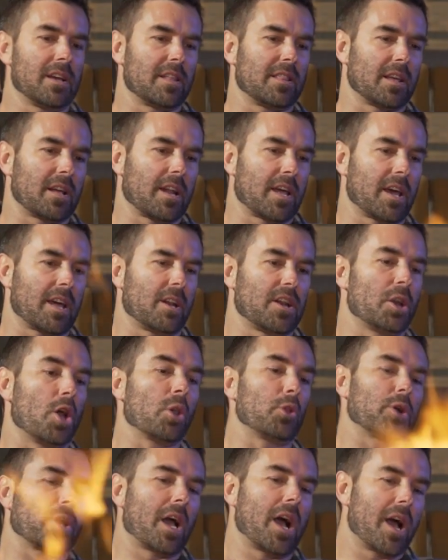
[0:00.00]
And then I had
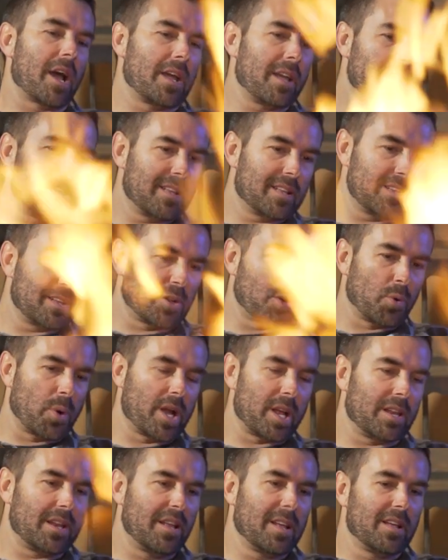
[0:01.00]
another guy
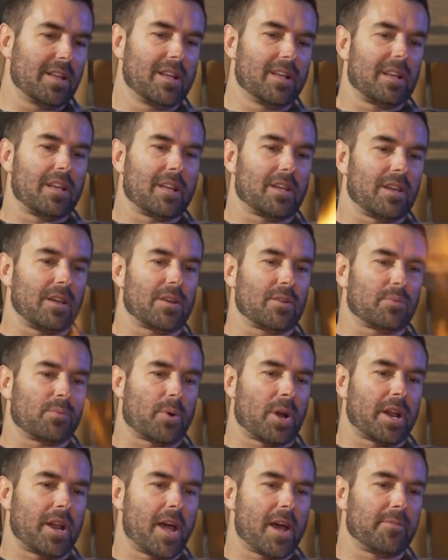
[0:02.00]
quit
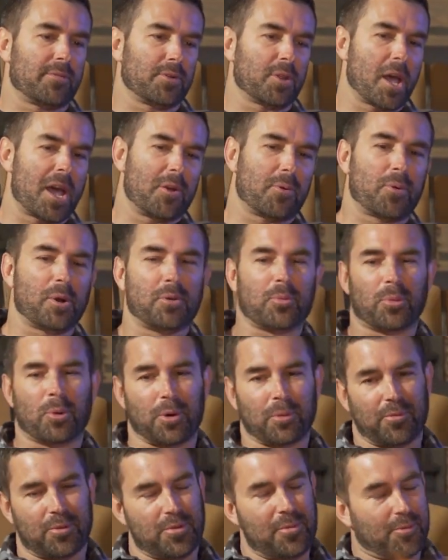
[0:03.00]
right after that and went and
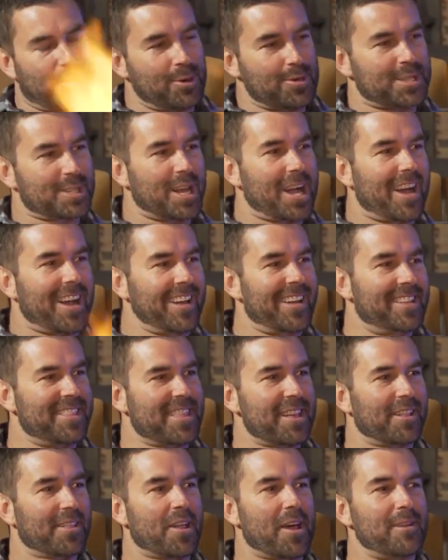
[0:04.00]
worked for the first guy
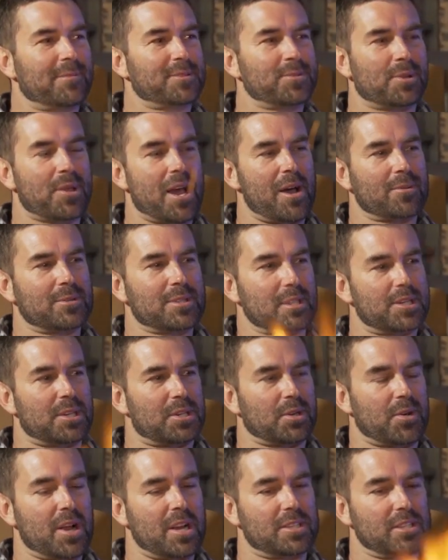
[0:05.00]
that left. So that was
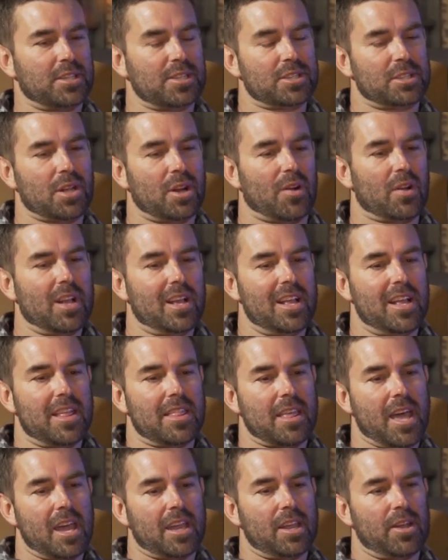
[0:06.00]
interesting. So
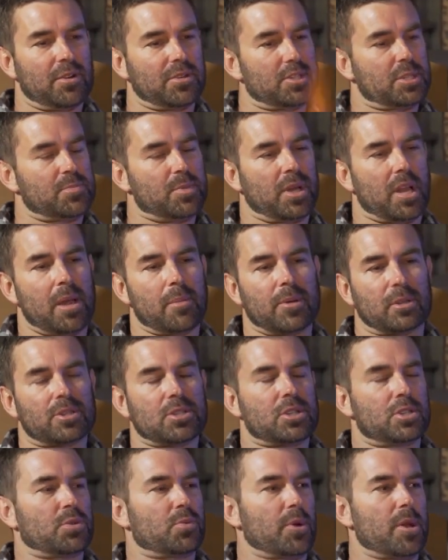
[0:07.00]
that year just became
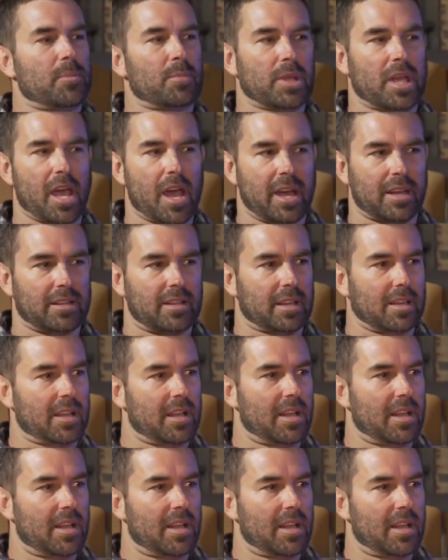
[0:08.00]
extremely hectic.